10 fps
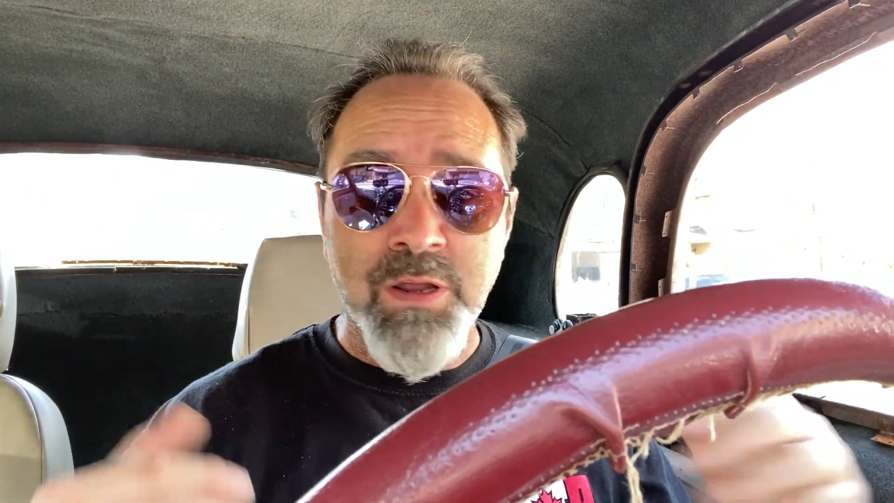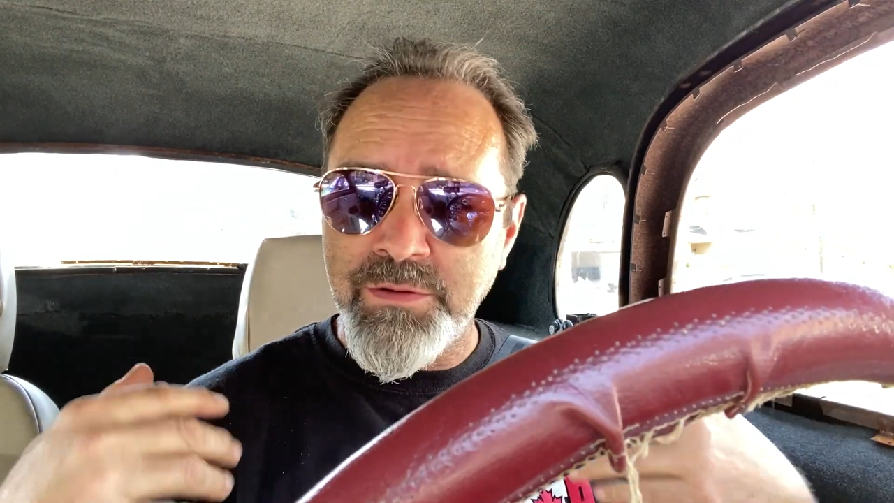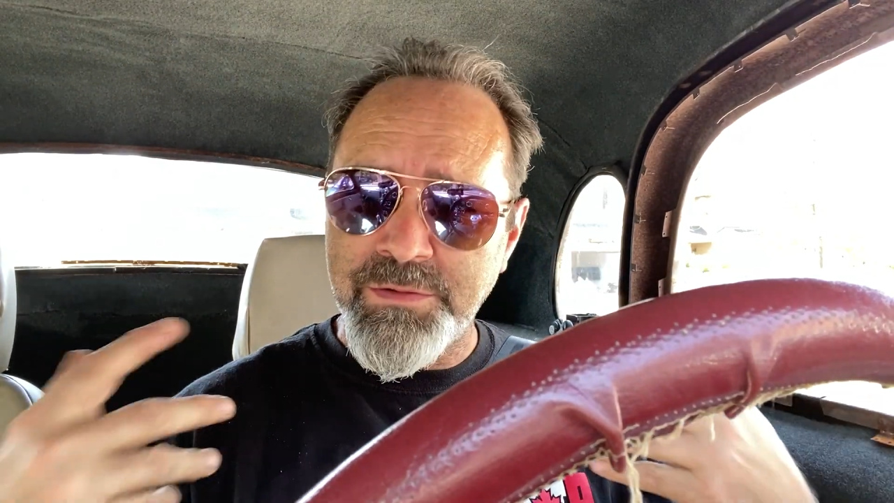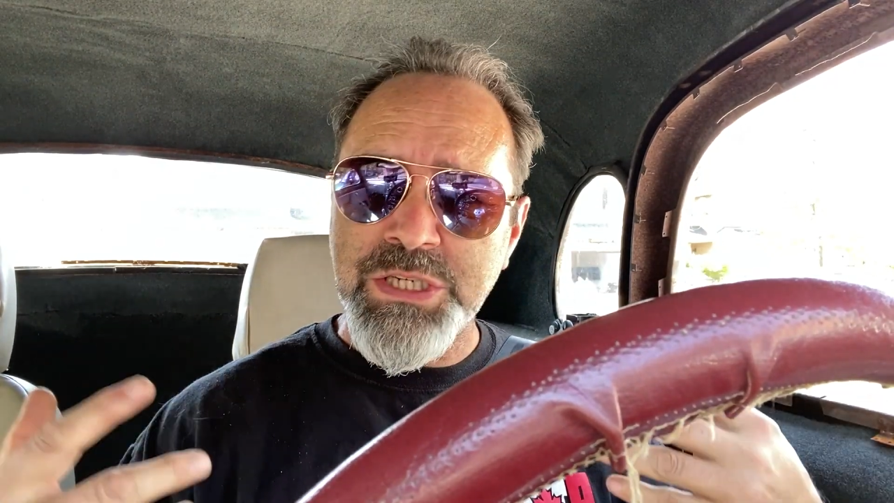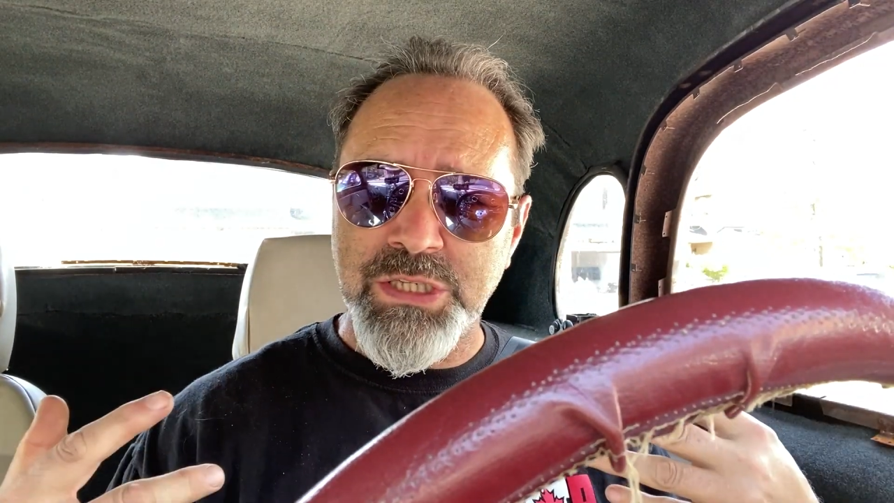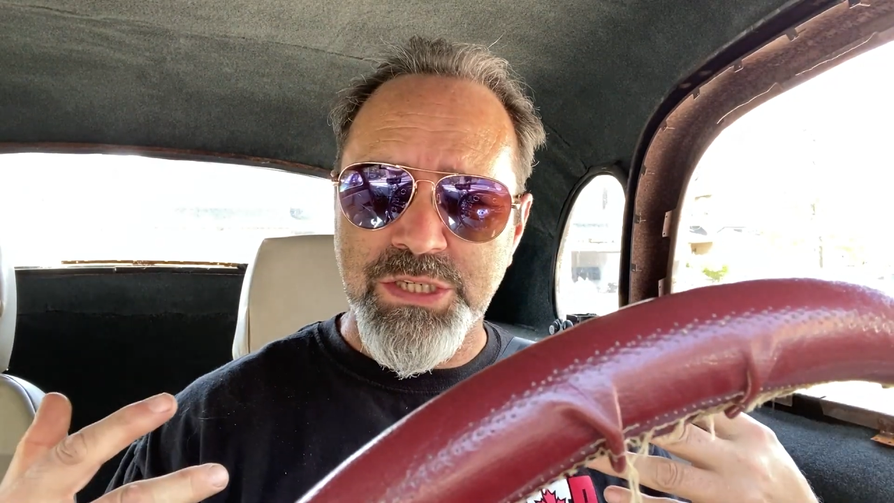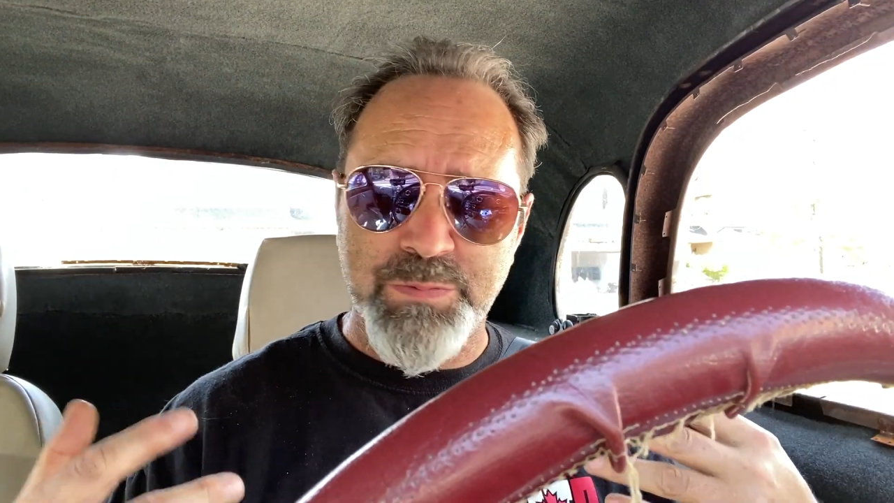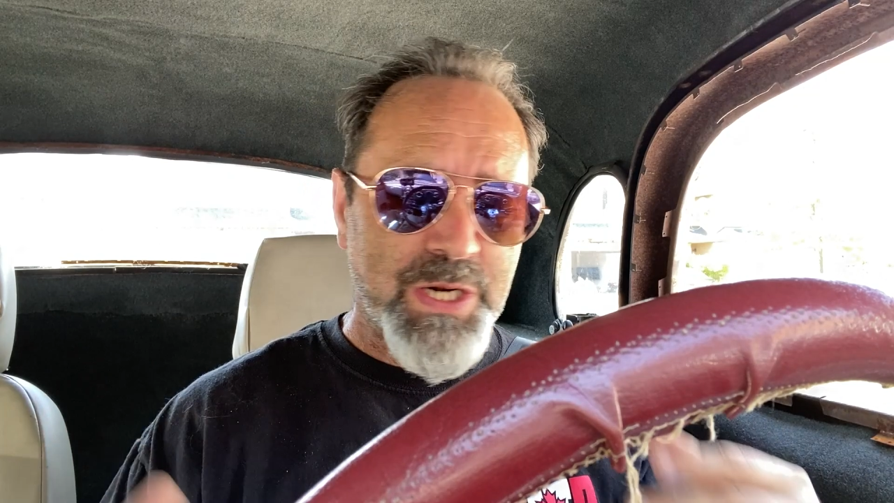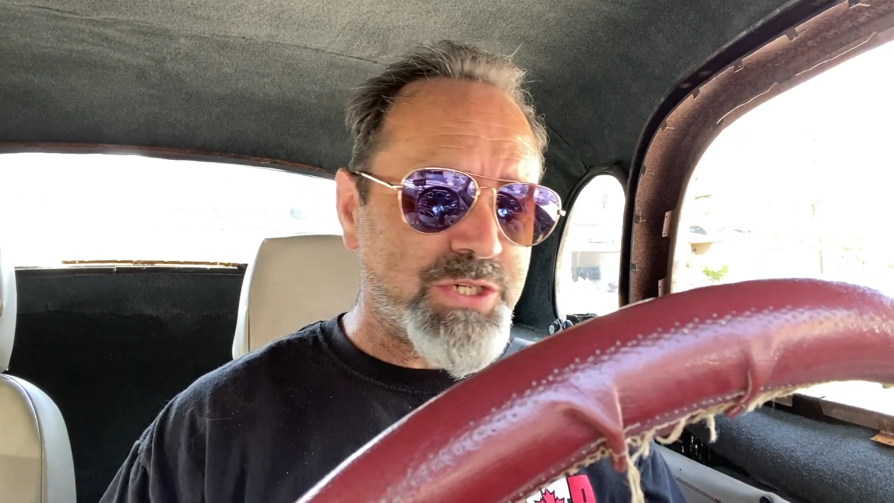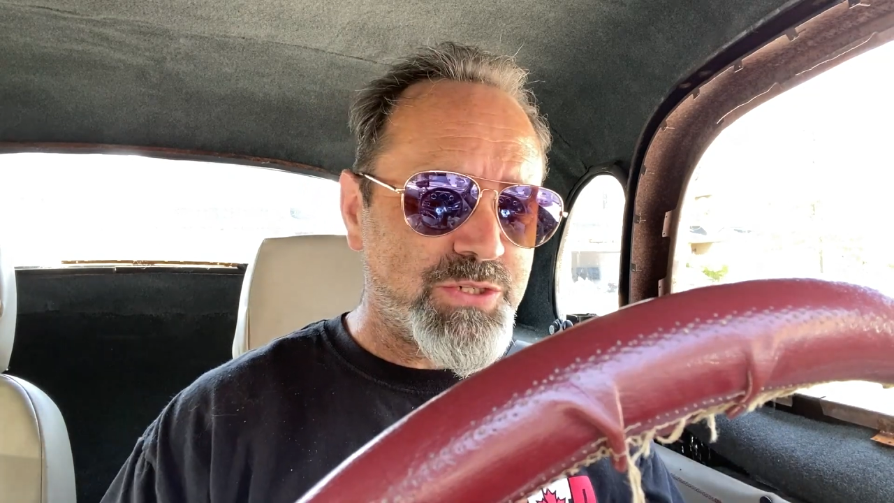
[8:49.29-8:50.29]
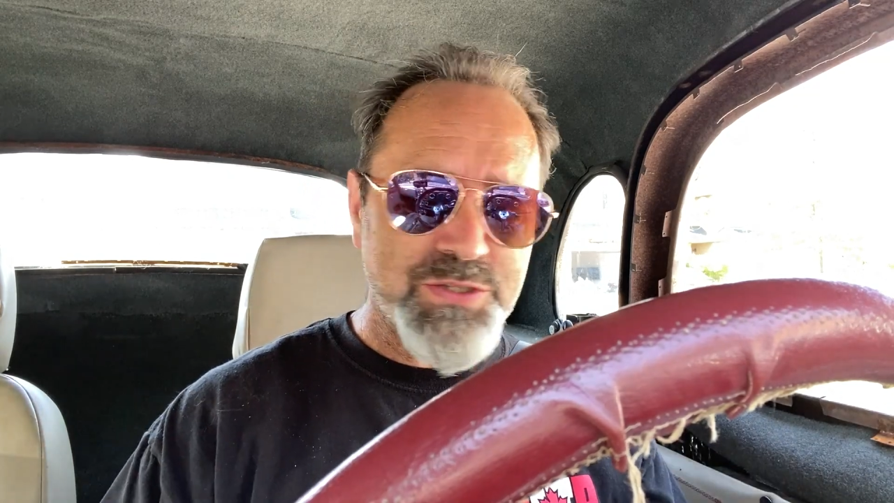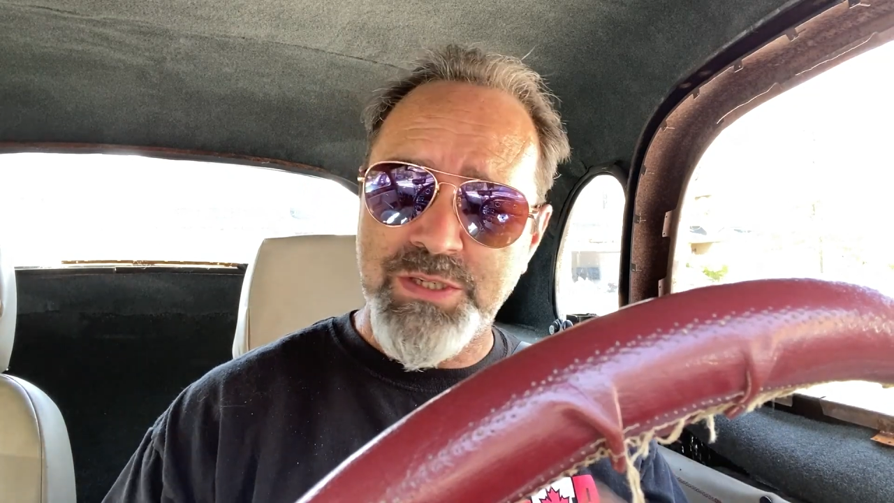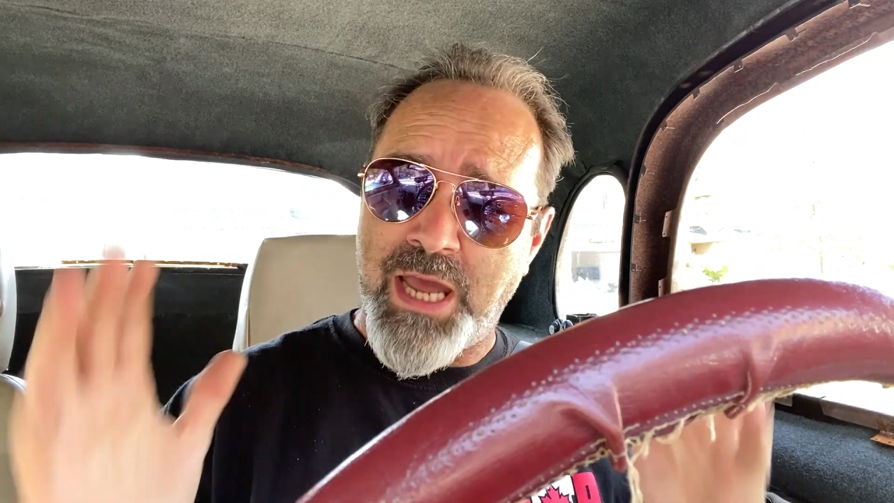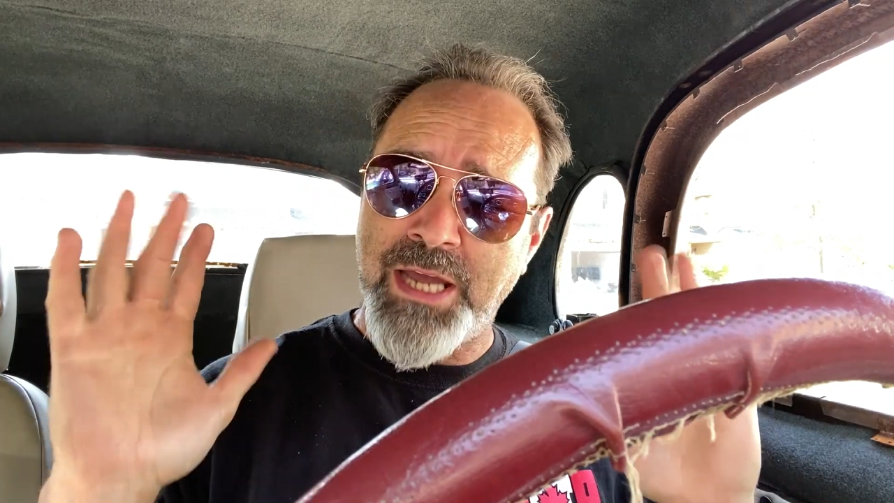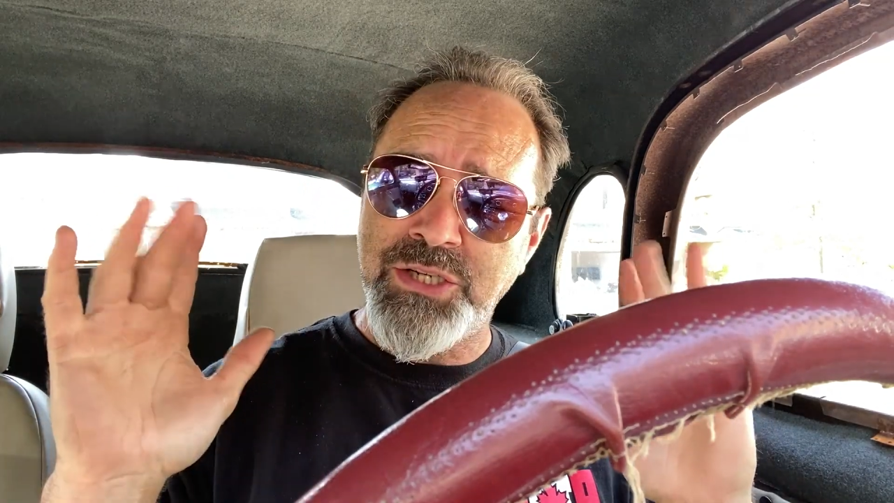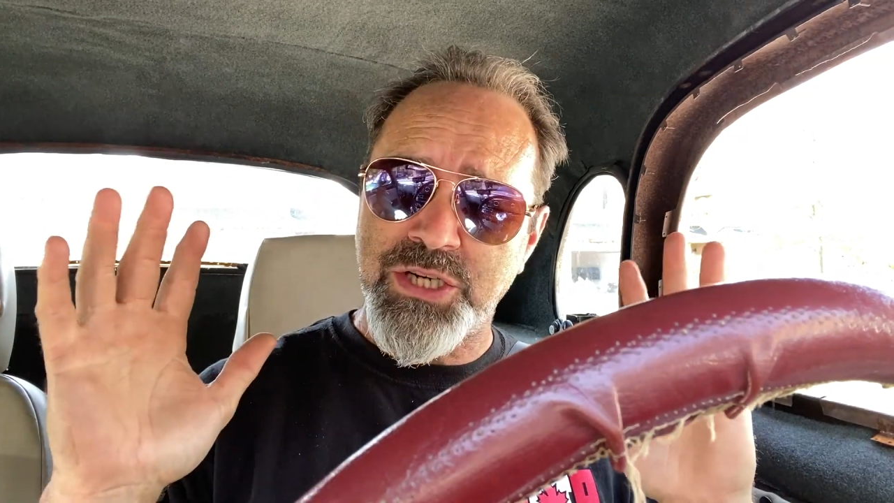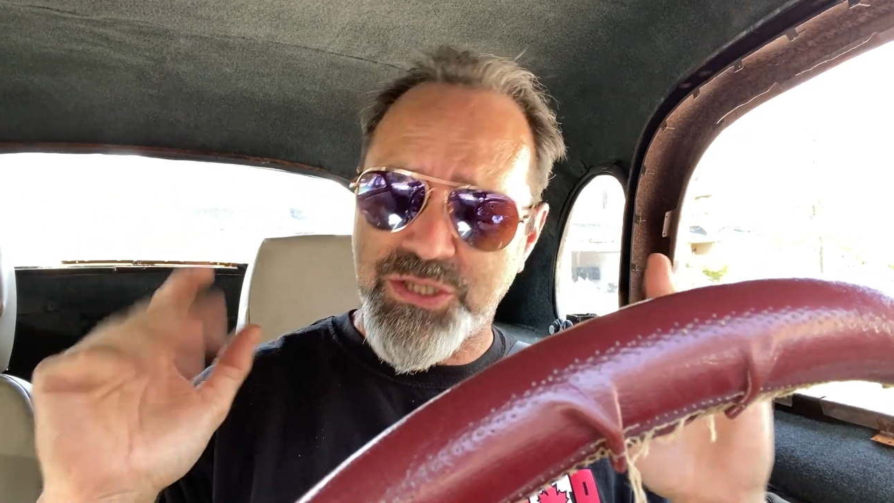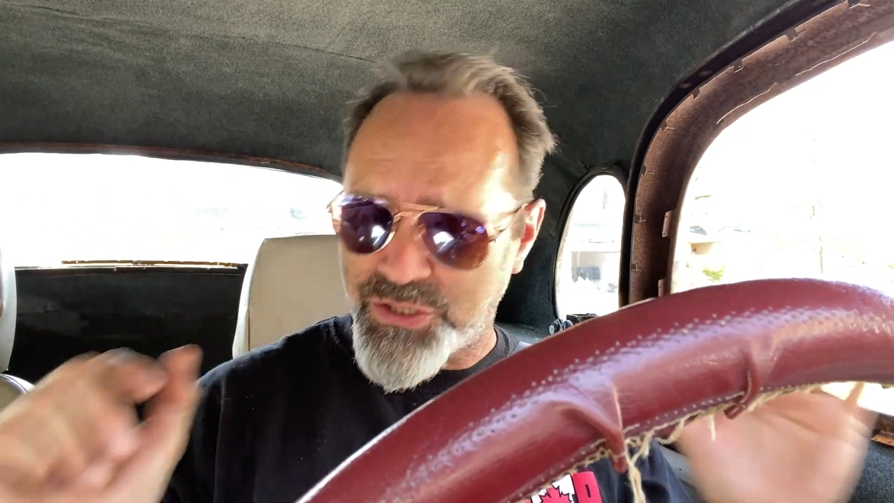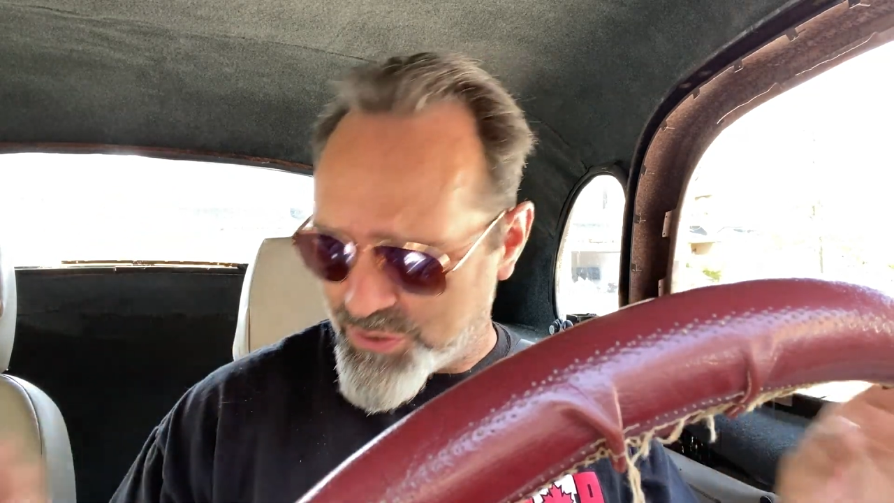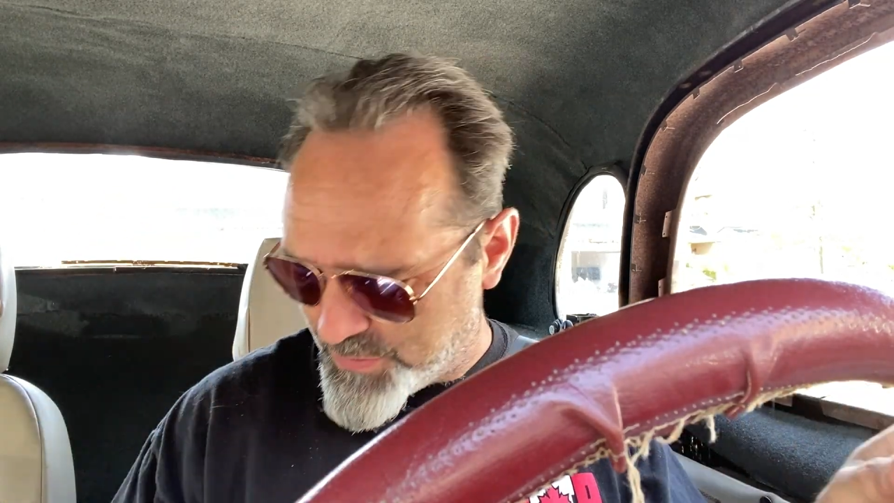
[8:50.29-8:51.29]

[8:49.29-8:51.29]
facial expressions and hand gestures.